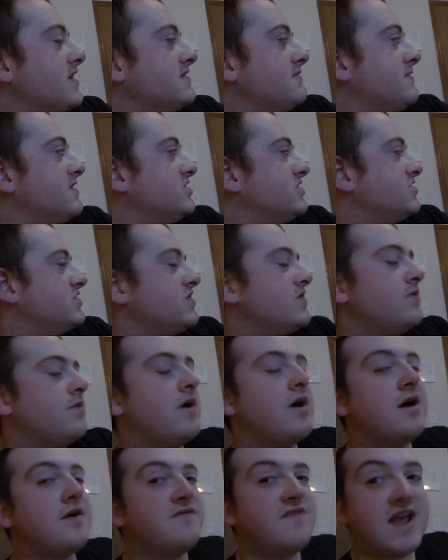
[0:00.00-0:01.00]
to mention too,
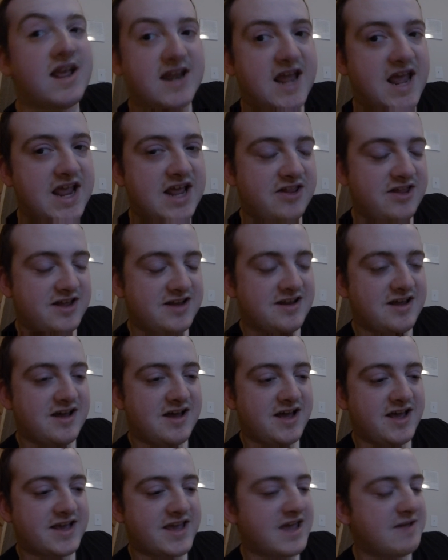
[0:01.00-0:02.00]
Van Halen.
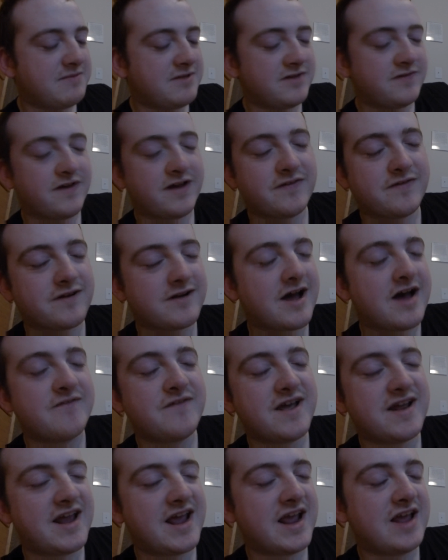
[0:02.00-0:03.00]
I can't believe I forgot
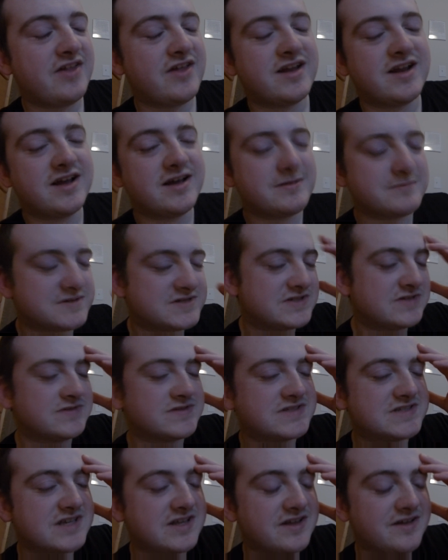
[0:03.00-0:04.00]
Van Halen. I am so
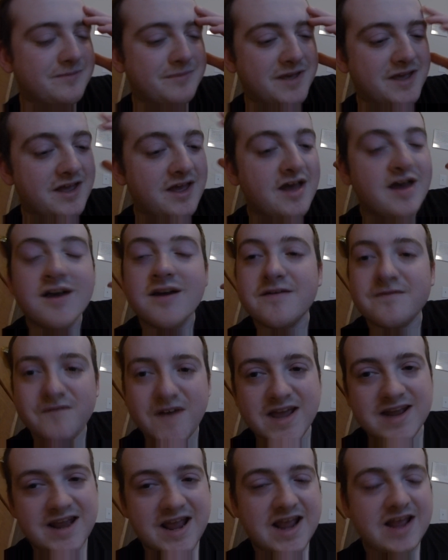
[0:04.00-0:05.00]
silly of me.
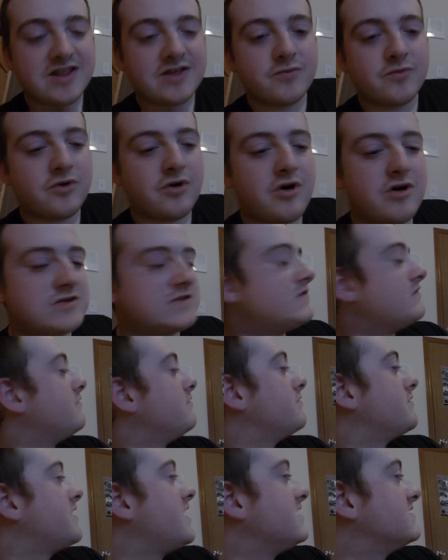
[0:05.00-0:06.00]
Van Halen will also
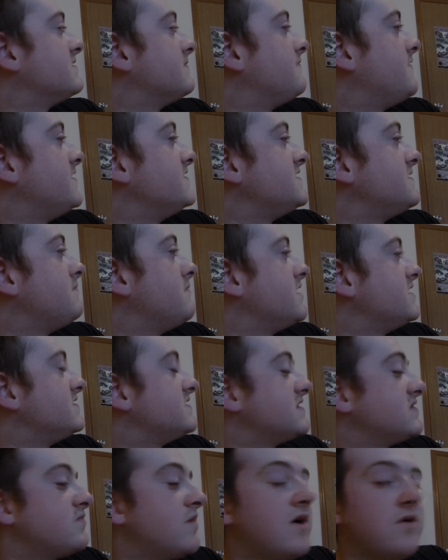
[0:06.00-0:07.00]
get some fuzzy mice
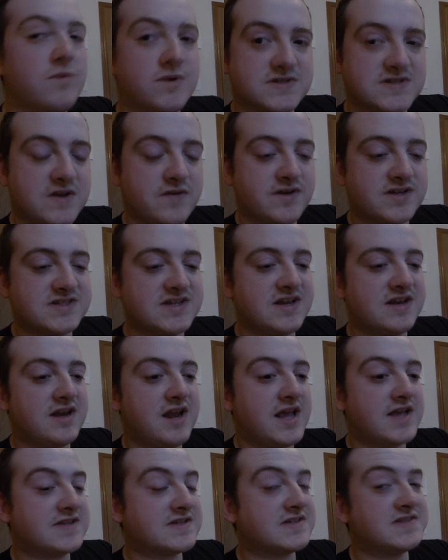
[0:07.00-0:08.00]
as well once every 10
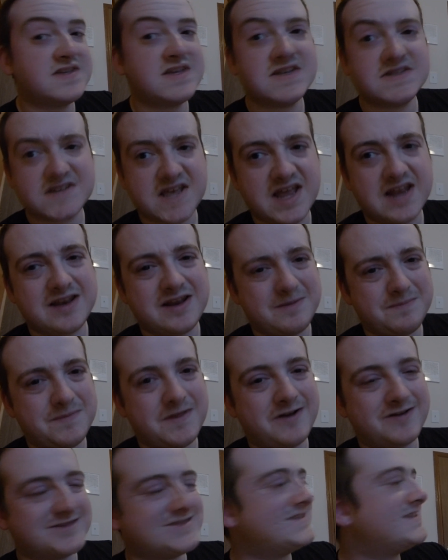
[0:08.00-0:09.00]
days because he's getting up
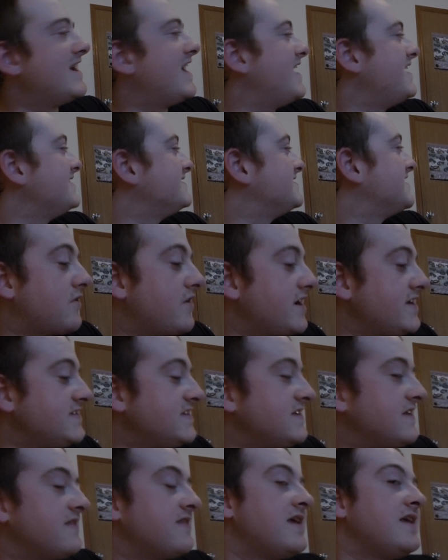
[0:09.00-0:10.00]
there in size.
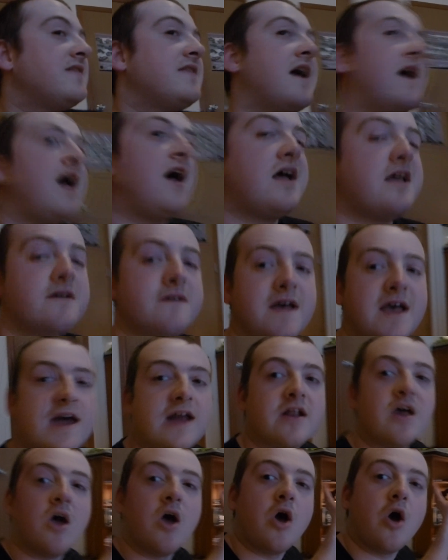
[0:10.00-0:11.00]
Crazy to think that I have
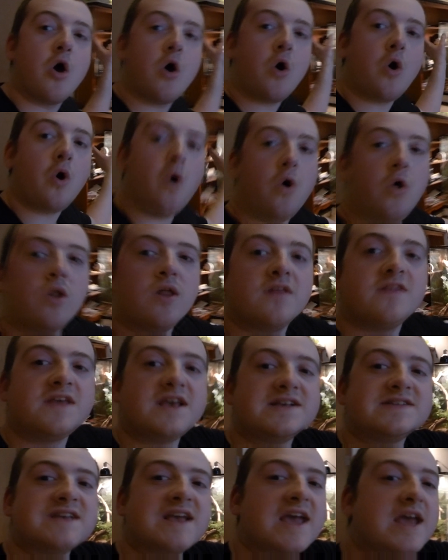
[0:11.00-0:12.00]
had all of
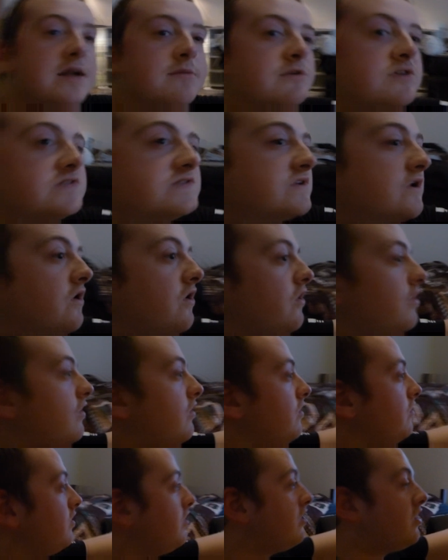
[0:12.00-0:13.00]
these animals
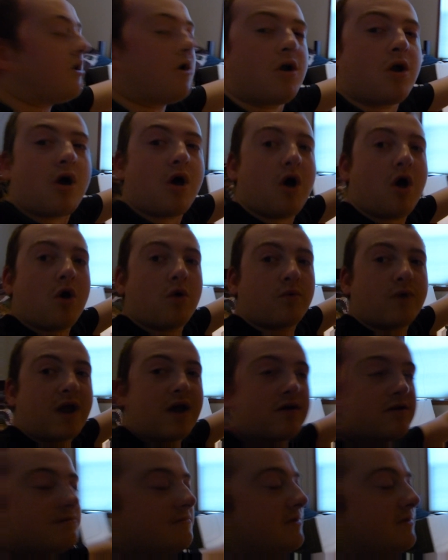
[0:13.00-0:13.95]
all around